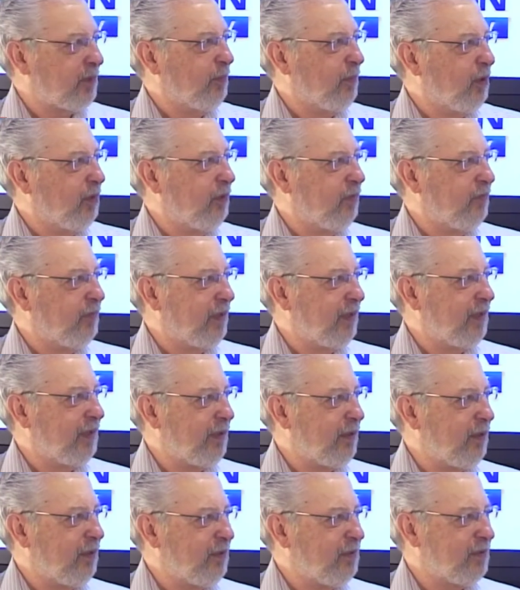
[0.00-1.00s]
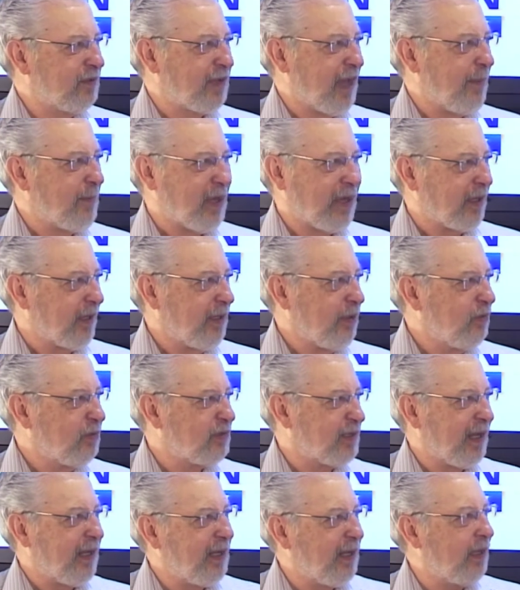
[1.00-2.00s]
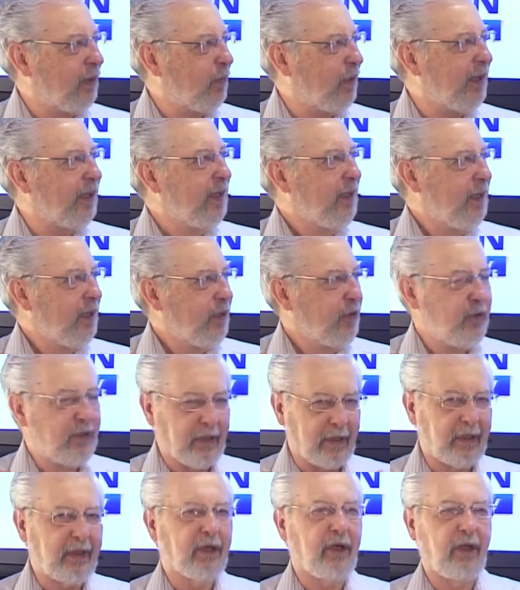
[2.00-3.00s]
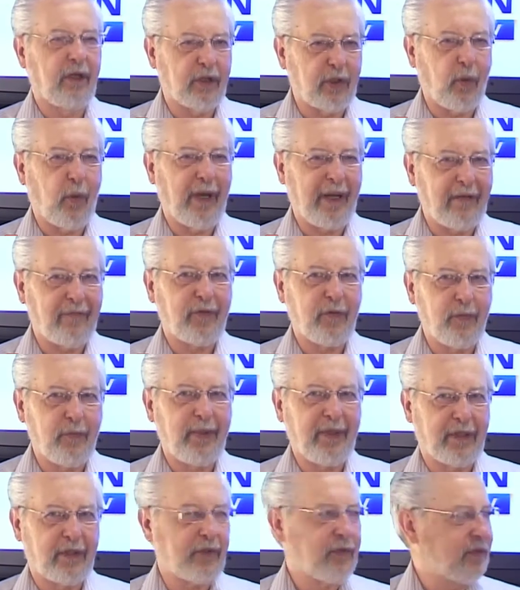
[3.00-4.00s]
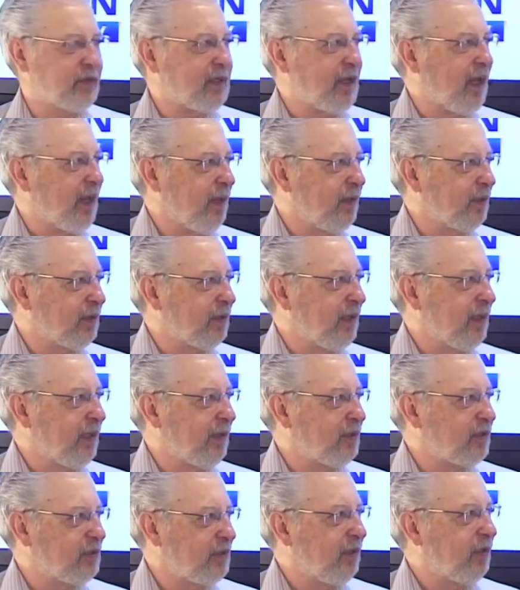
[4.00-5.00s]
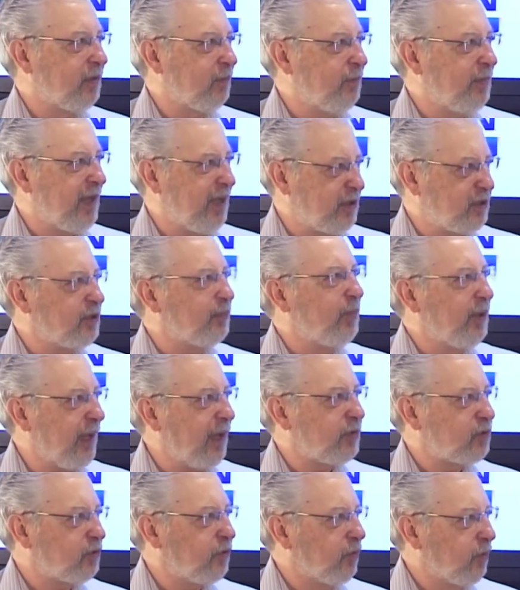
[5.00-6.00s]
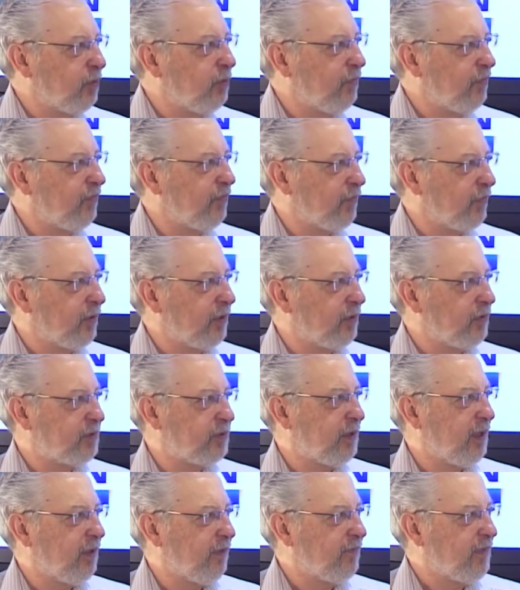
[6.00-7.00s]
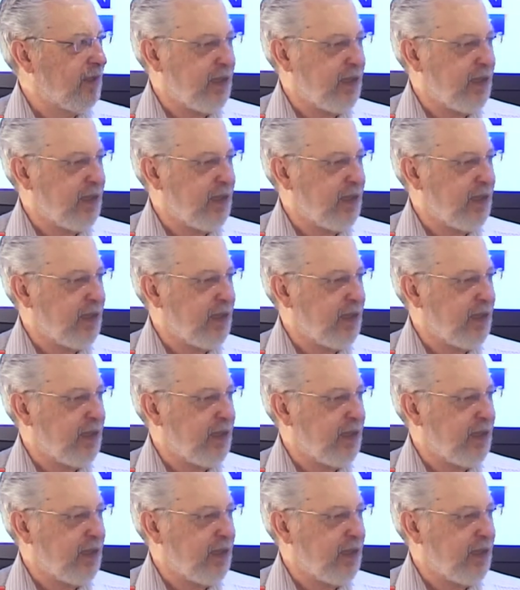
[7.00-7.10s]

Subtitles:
moved, and I'm not going to use that anyway. You can cull quite a few pictures out and still make some extra room for yourself.